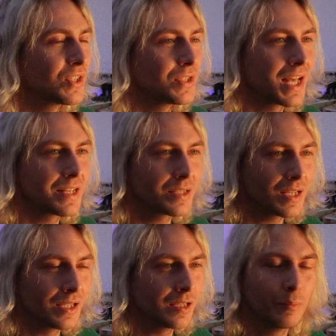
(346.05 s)
because that's a
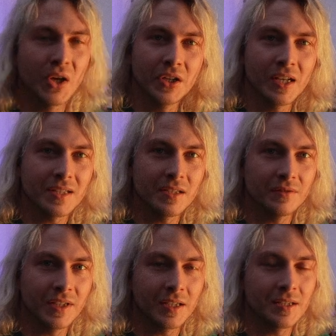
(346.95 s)
little percussive
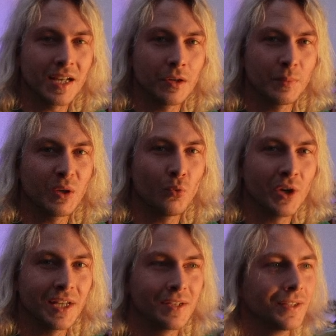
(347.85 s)
and it can sound a bit
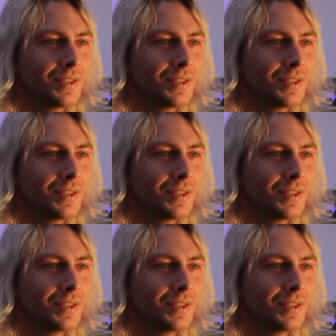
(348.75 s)
weird.